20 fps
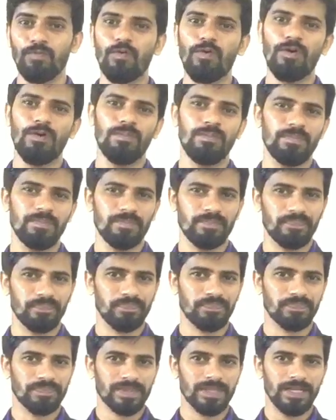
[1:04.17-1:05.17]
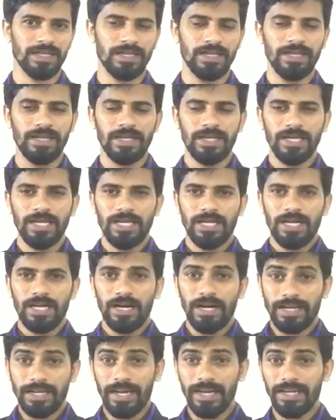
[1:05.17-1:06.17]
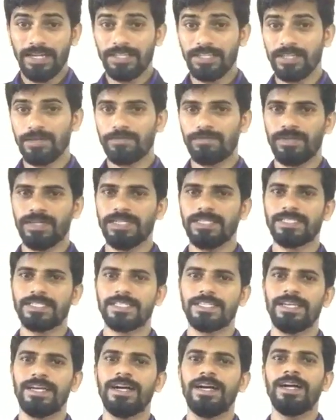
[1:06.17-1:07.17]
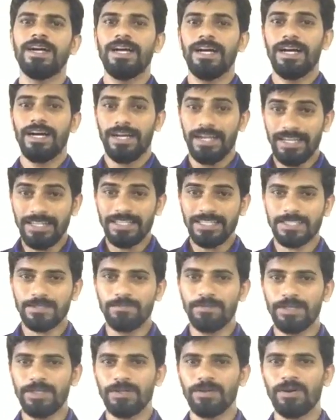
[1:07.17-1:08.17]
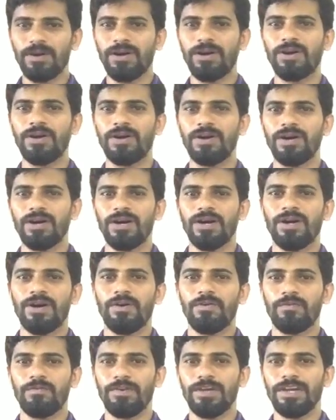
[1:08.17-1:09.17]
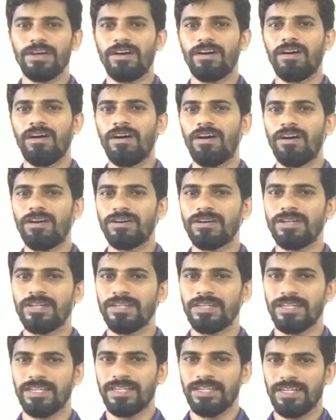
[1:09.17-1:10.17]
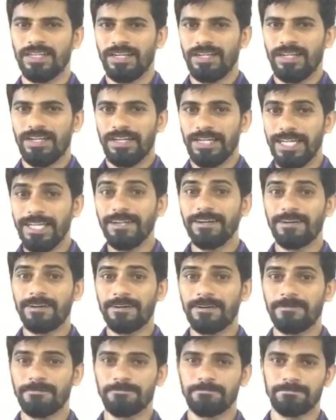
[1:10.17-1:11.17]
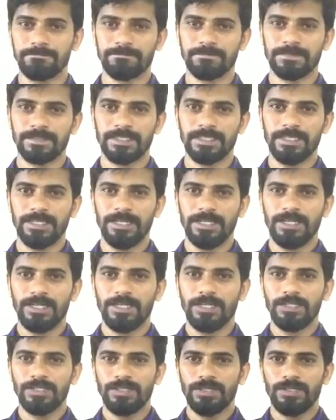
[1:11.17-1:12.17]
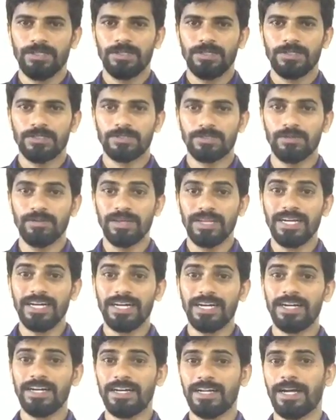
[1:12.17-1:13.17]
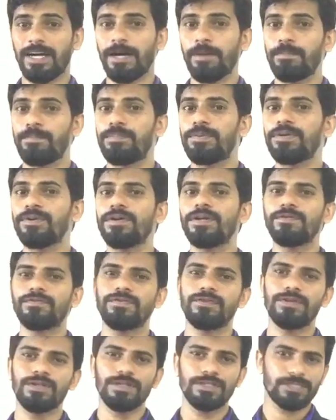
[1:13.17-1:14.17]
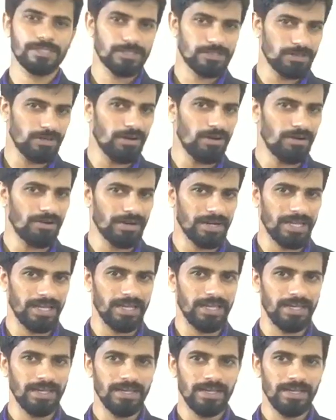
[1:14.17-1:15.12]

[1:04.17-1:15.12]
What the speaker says: warm. Okay, dear friends, in this video we are here to learn a beautiful story